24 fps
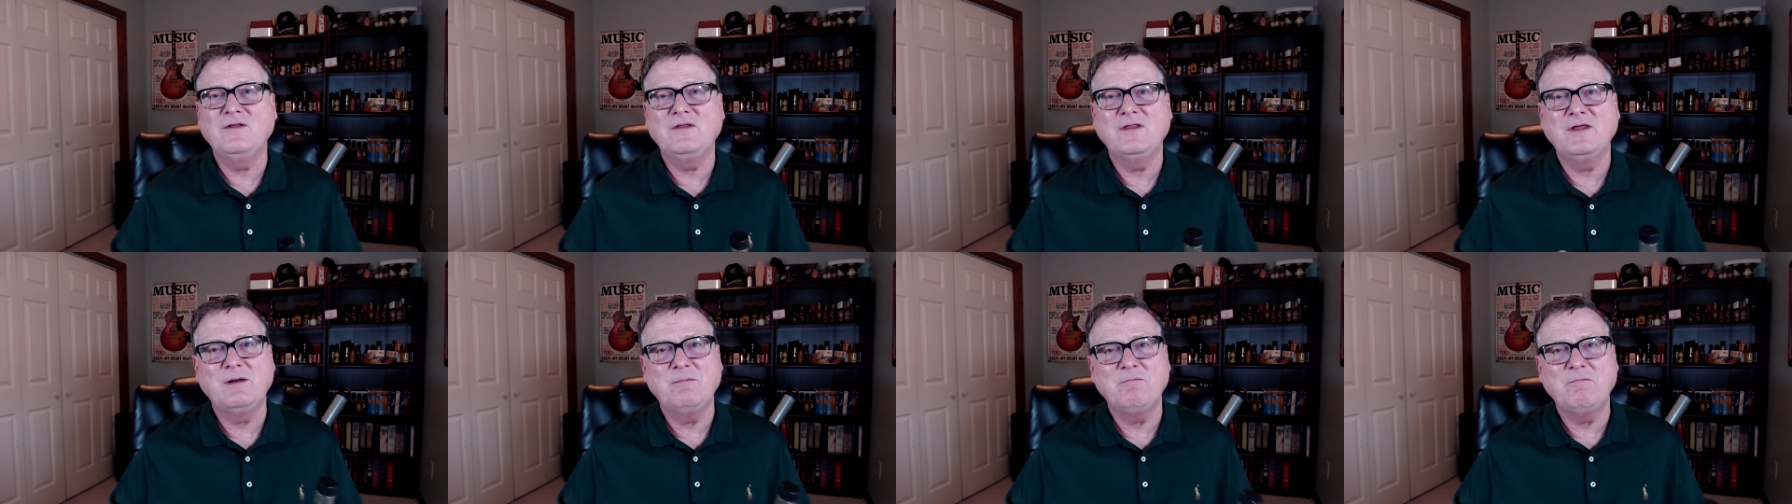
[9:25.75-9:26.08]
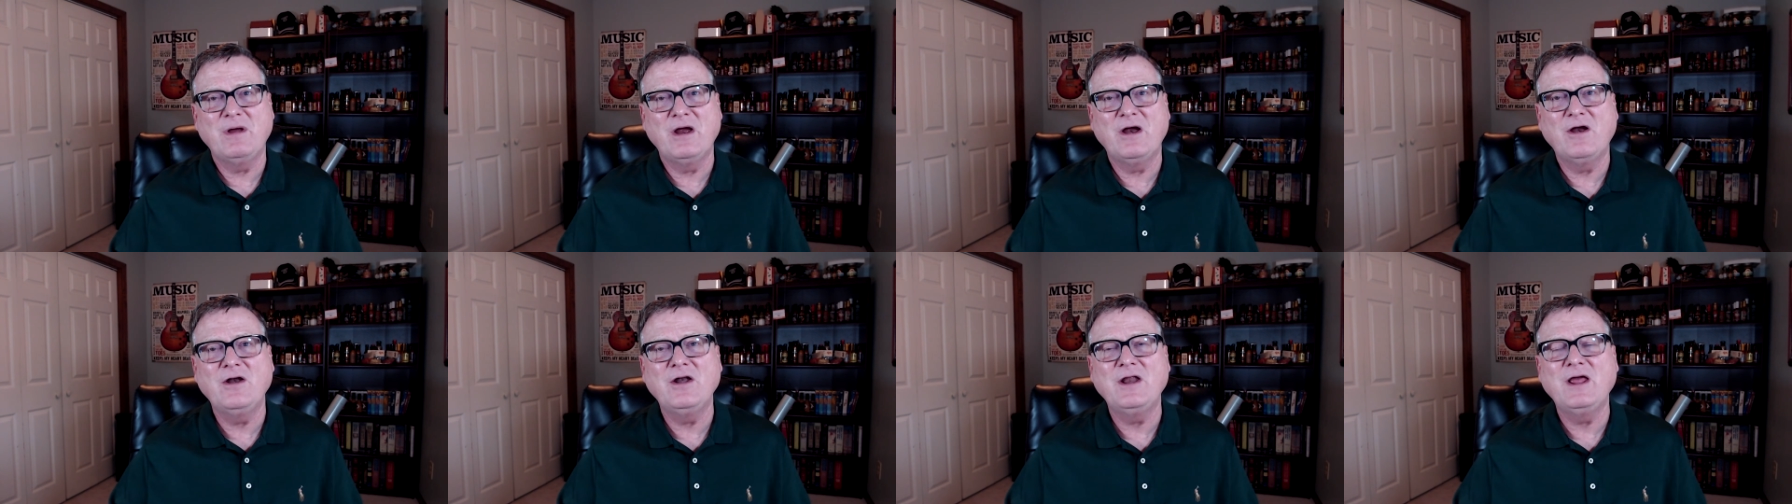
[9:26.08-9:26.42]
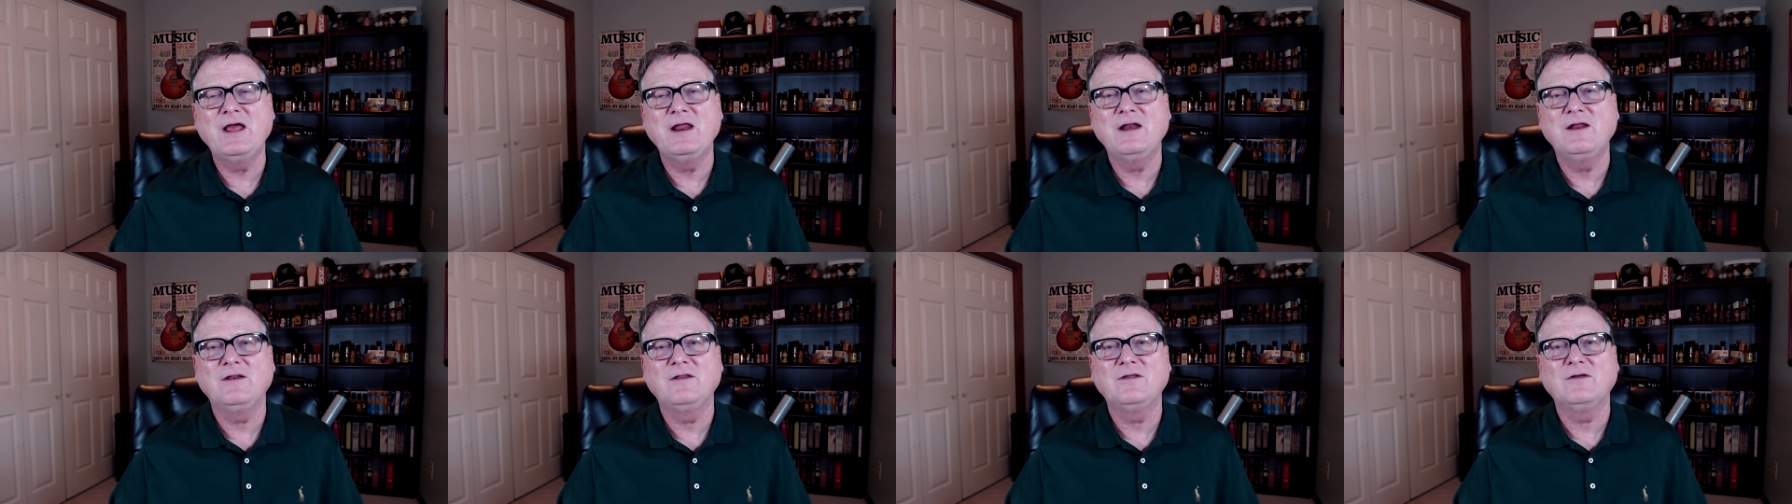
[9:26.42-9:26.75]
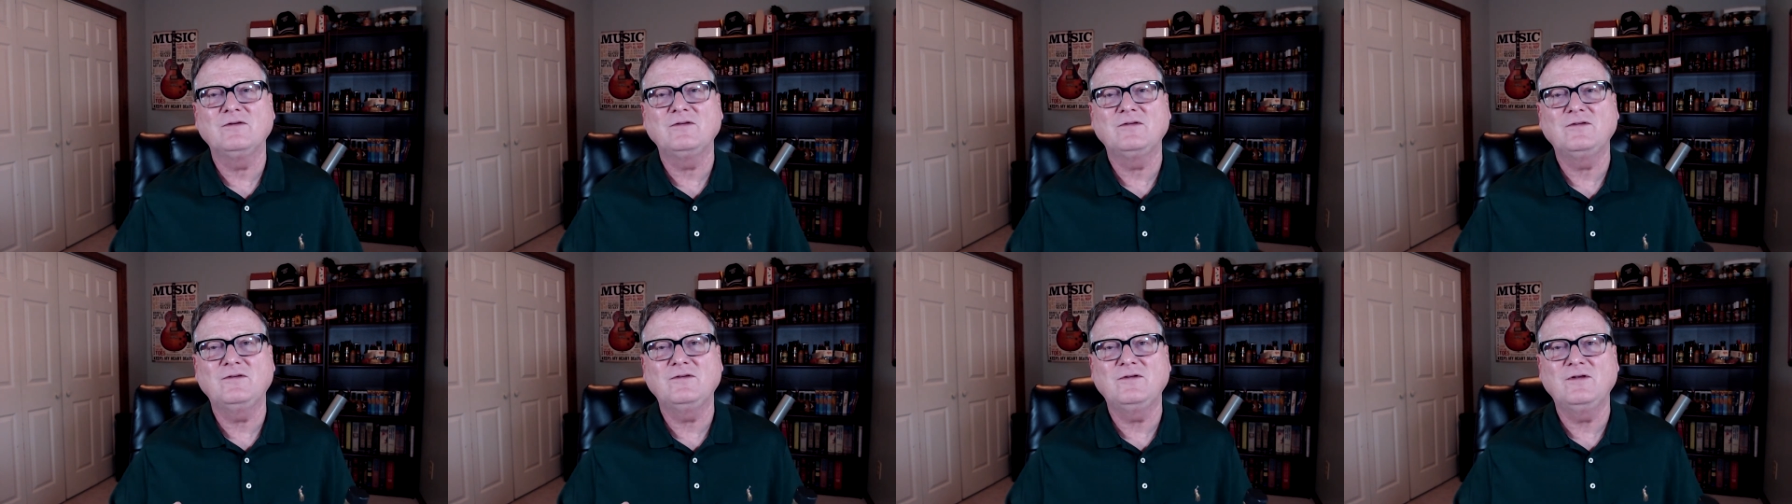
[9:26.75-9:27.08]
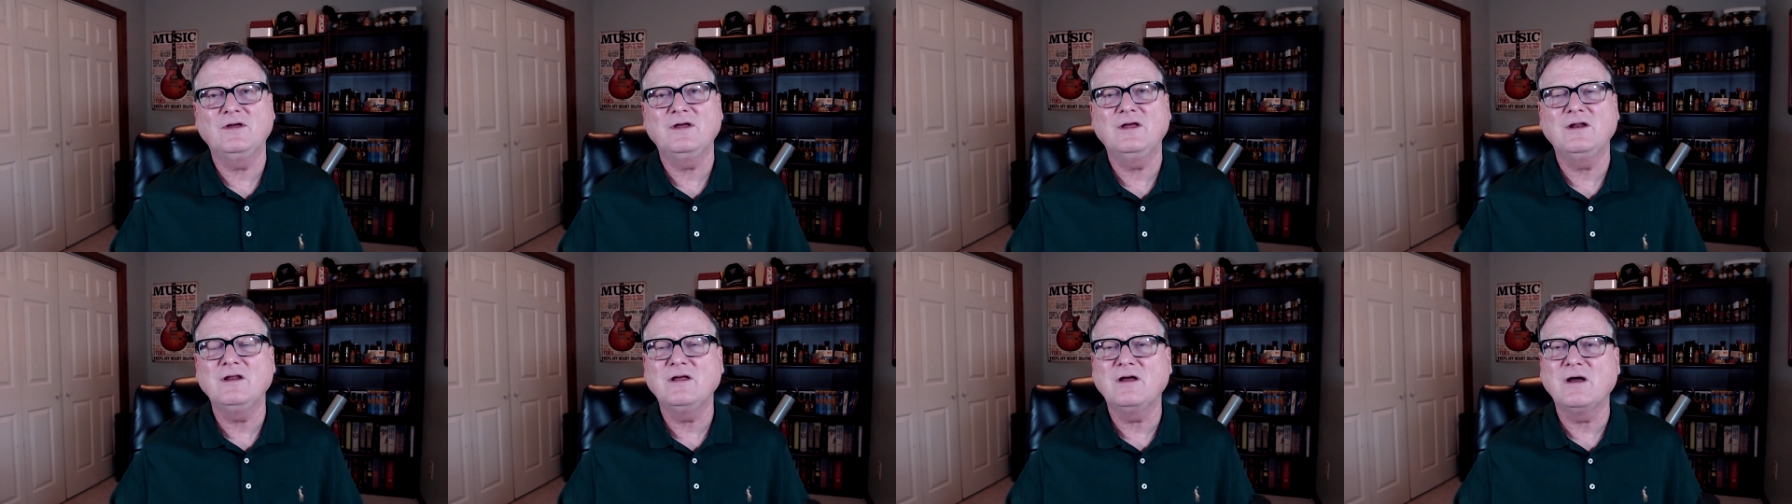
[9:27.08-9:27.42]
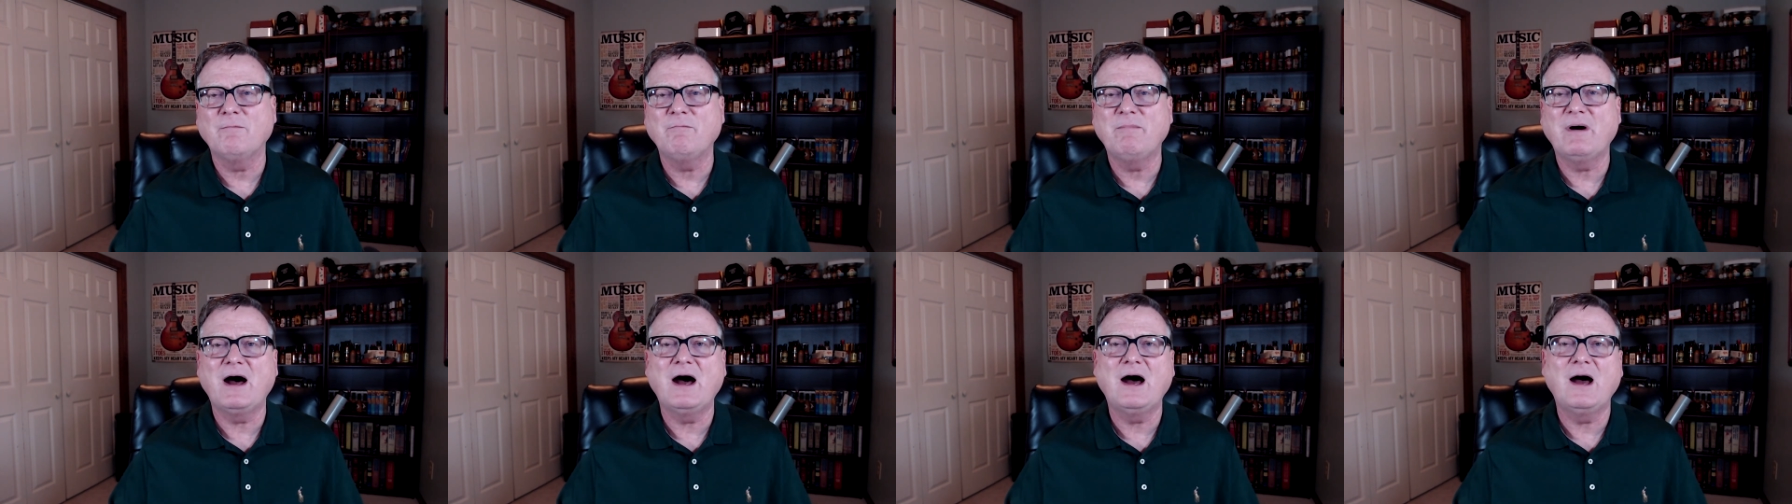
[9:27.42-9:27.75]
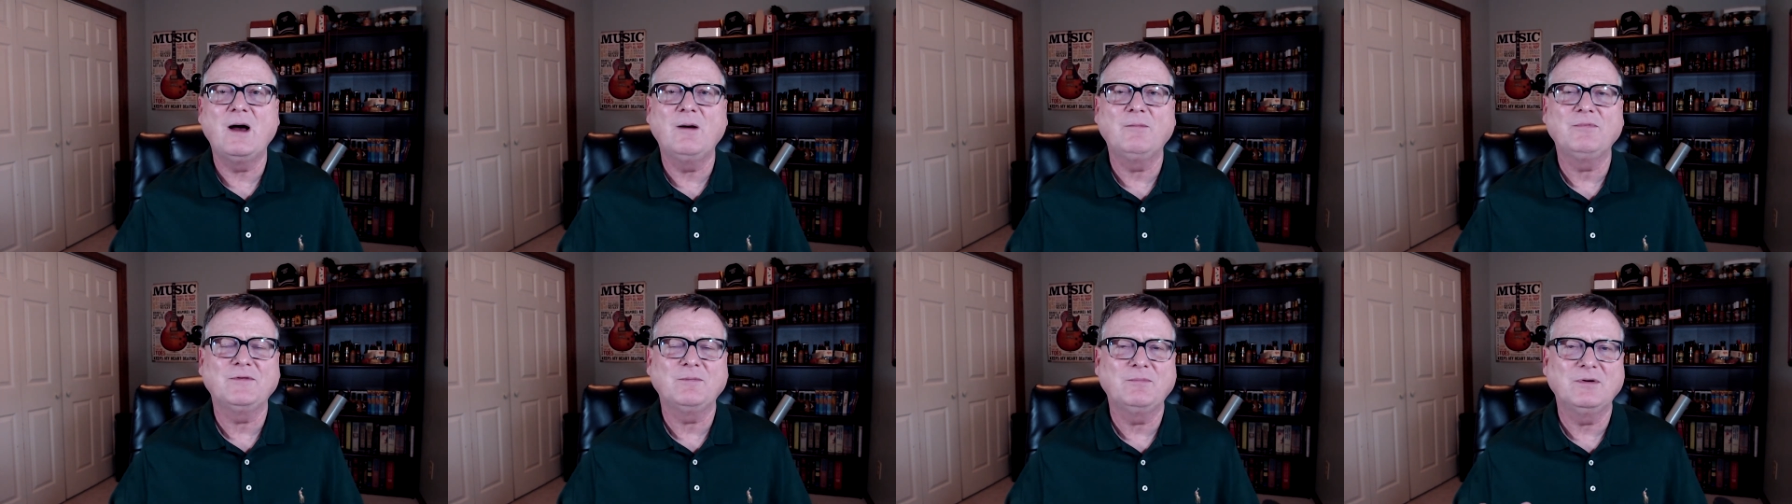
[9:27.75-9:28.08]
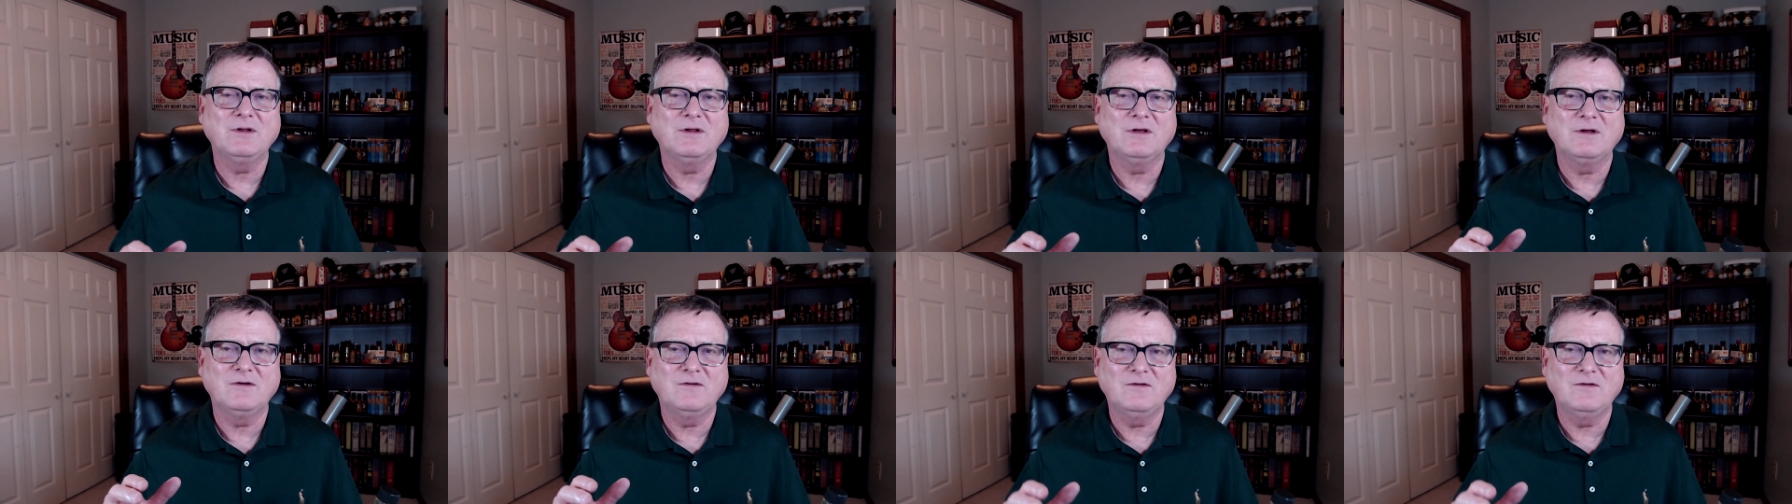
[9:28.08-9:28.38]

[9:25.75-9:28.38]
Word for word: and then marinated those chicken kebabs, put